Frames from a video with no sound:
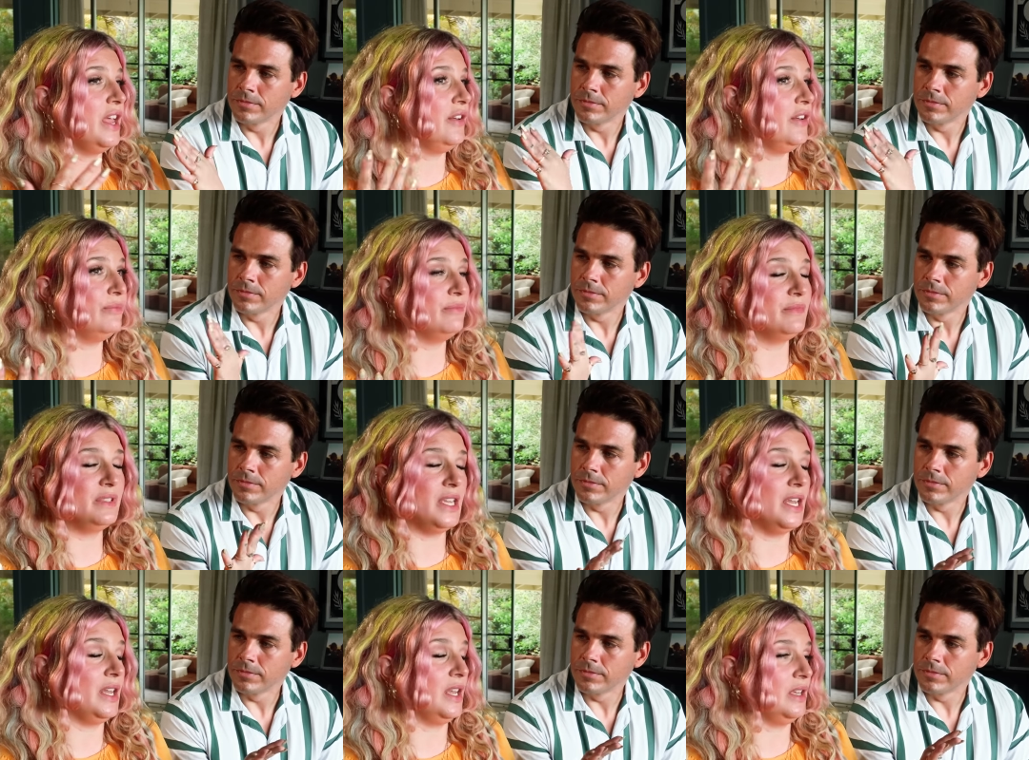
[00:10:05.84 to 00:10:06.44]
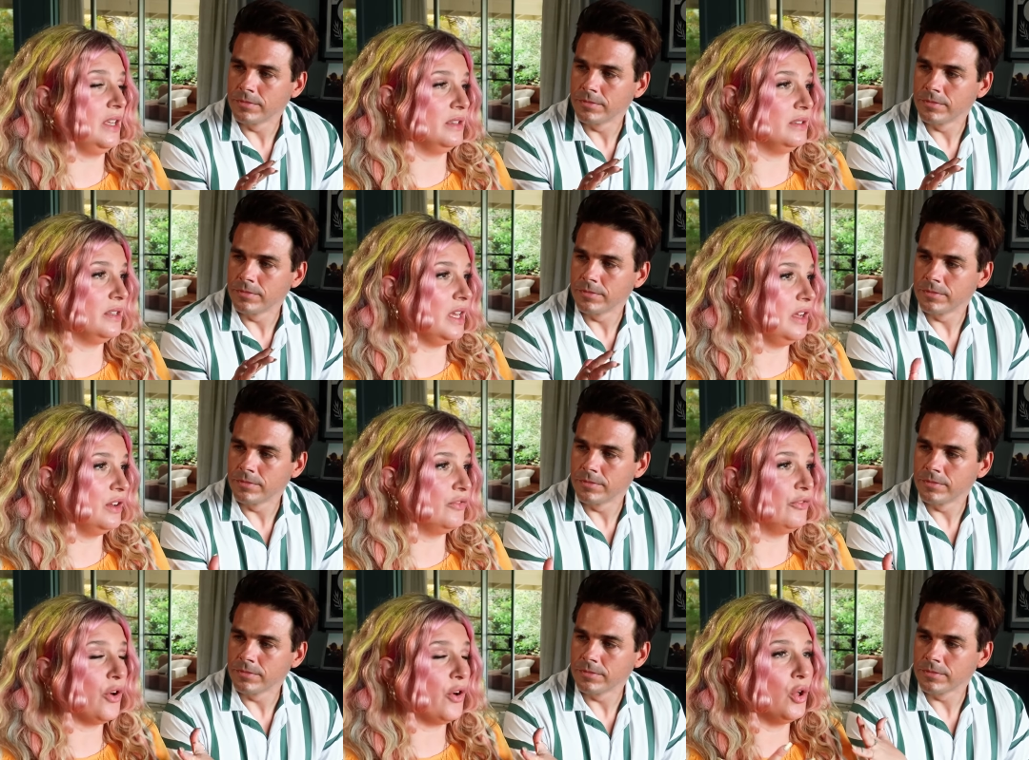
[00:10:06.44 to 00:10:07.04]
Speaker 1: they didn't.
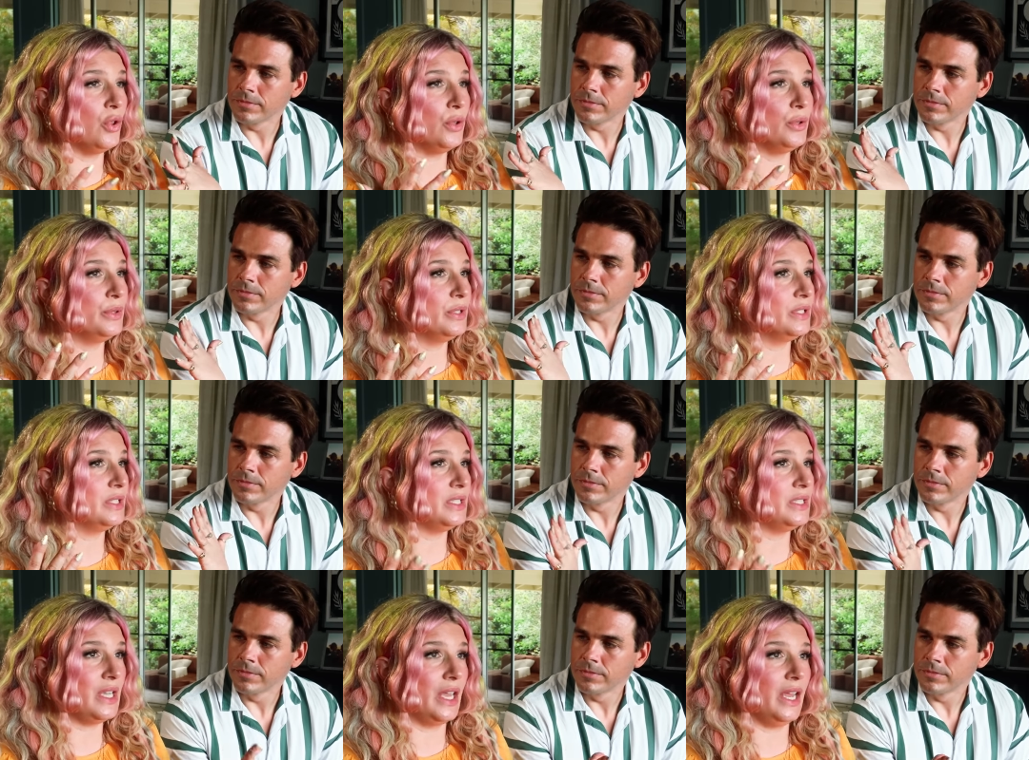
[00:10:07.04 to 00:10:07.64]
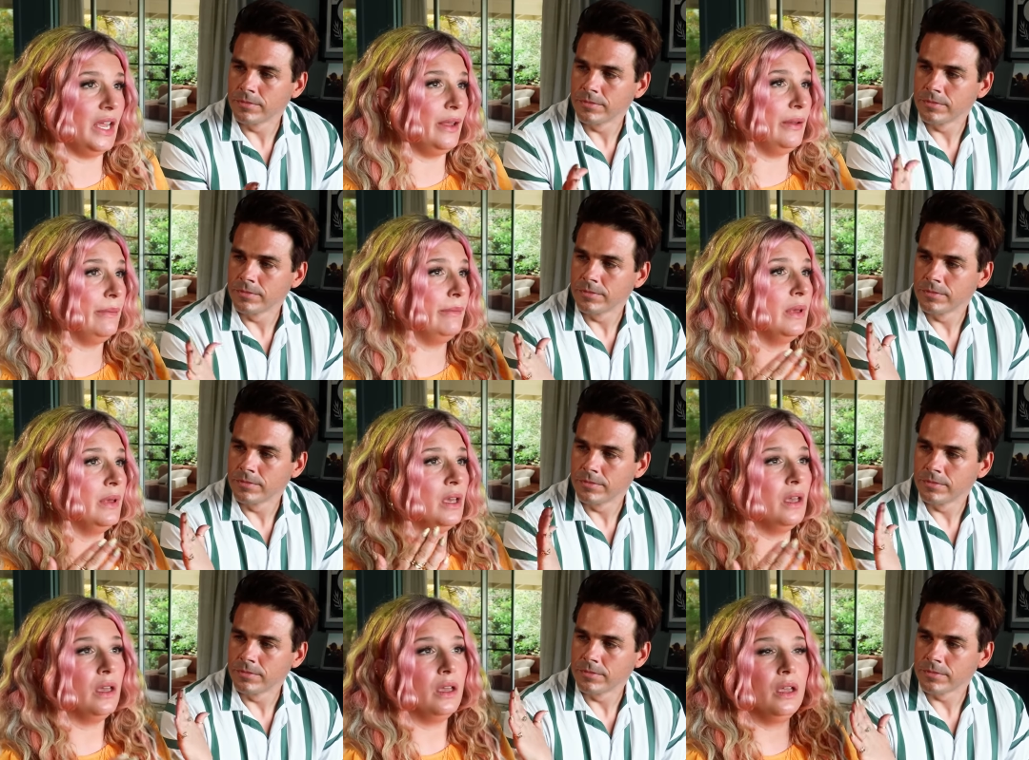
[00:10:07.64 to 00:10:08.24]
They followed the
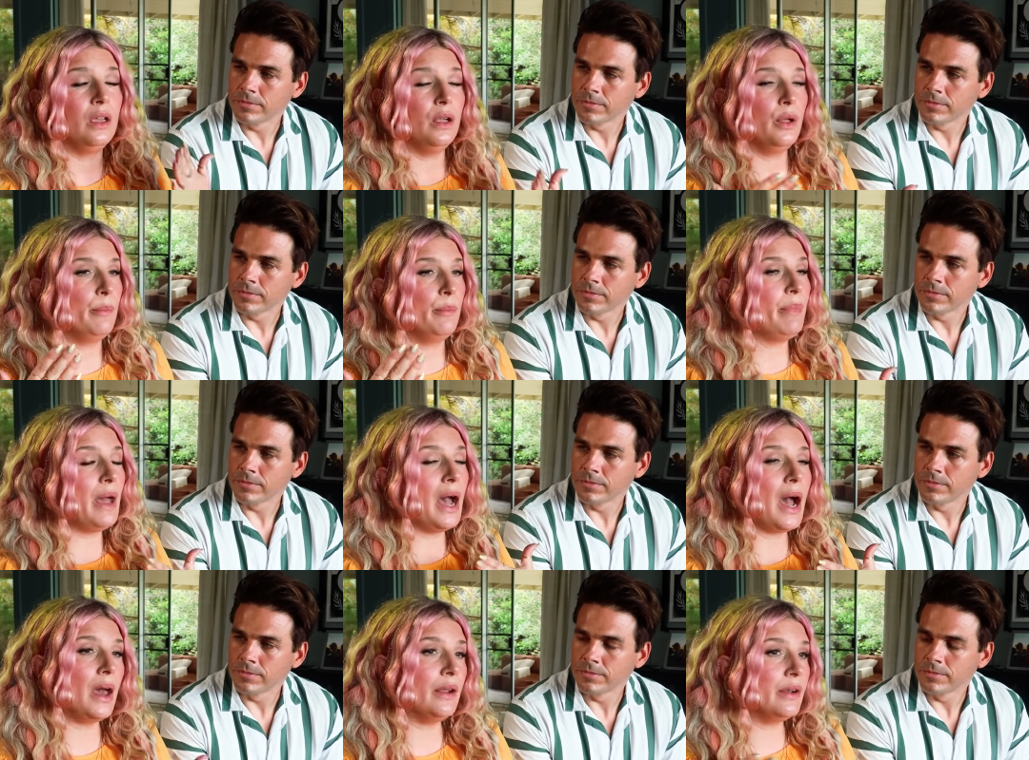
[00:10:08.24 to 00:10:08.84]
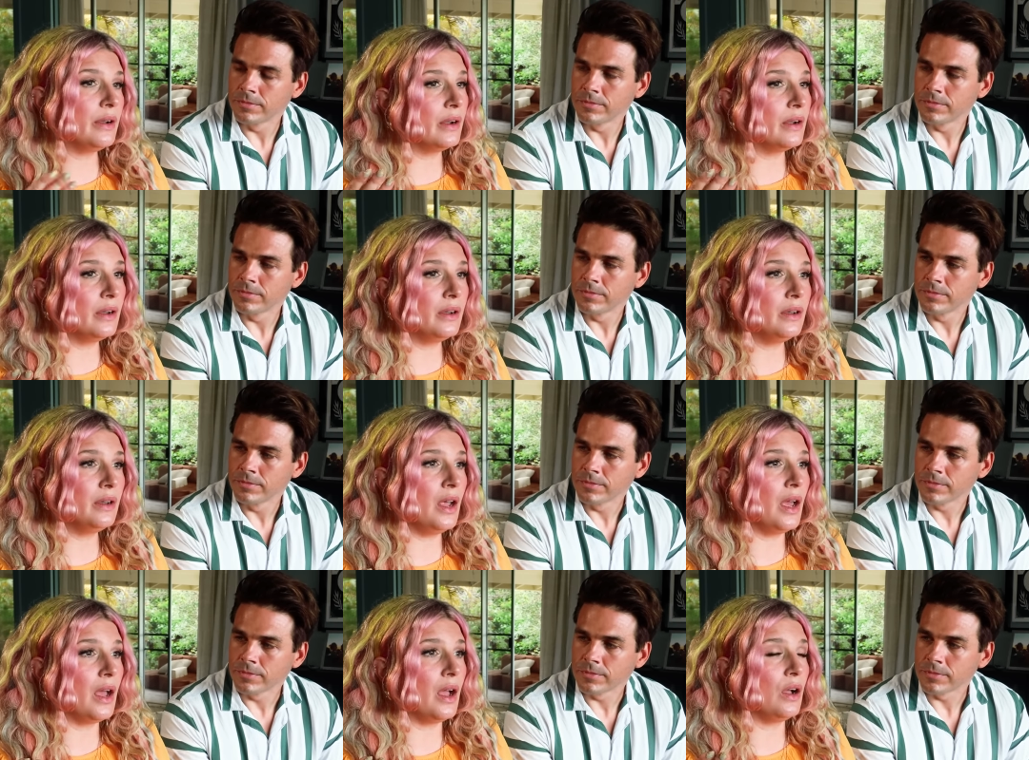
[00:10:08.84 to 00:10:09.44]
same
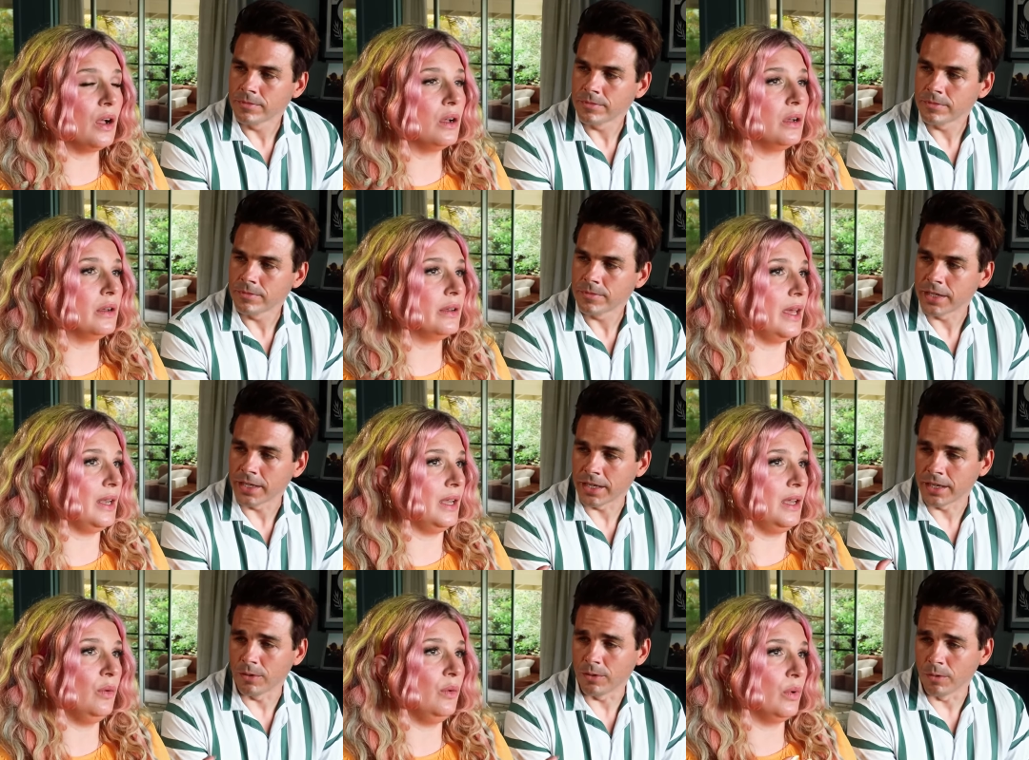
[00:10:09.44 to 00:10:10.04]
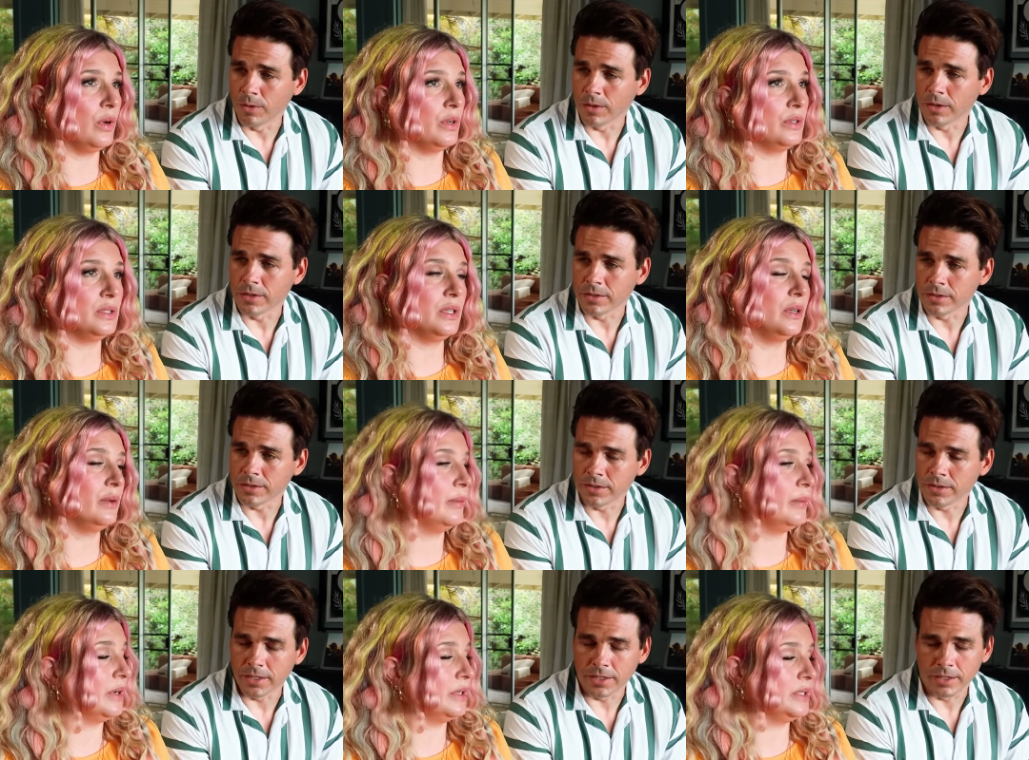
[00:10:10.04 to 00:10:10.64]
pattern getting worse,
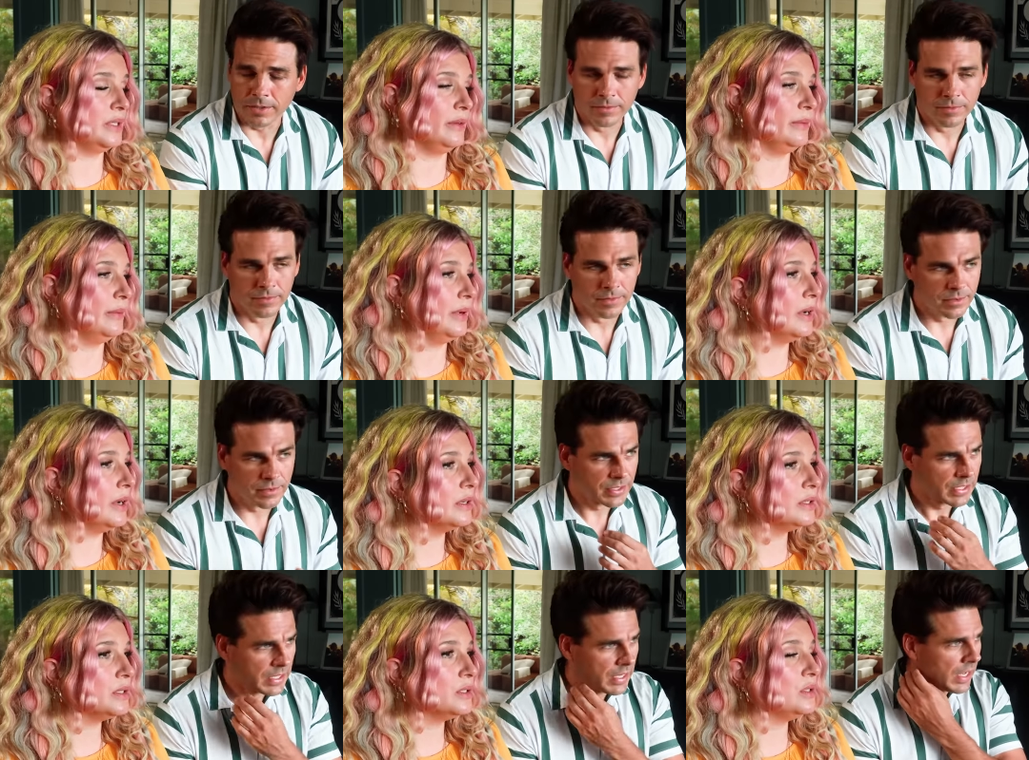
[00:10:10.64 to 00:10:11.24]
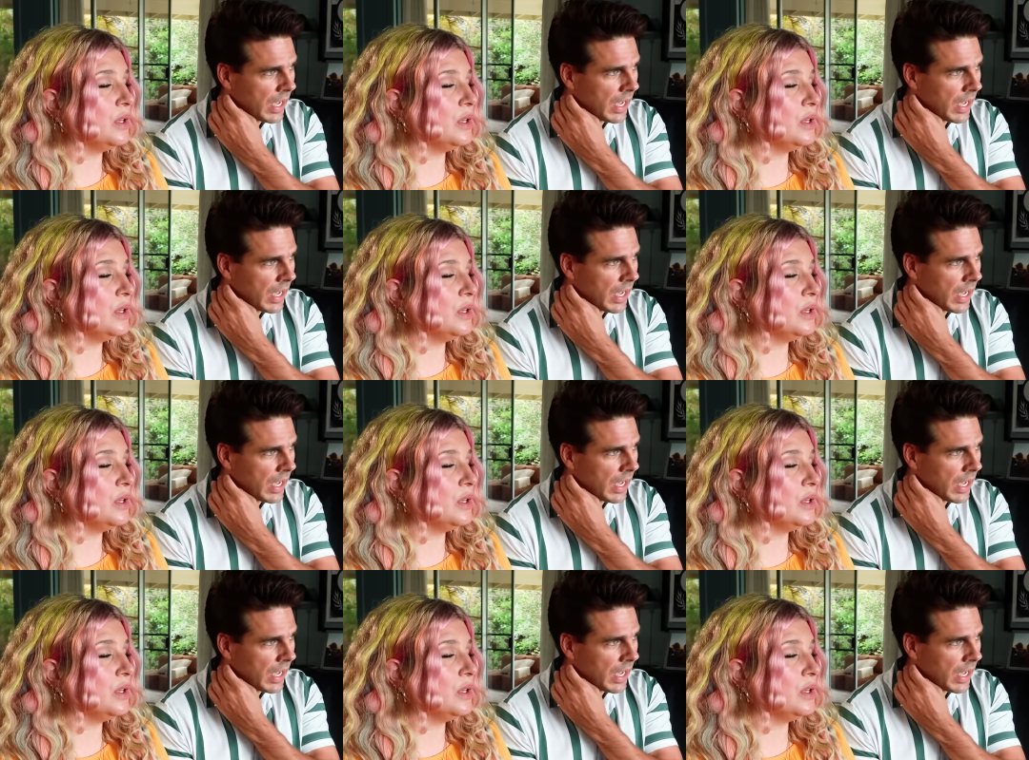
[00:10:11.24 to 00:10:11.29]
worse, and worse and worse.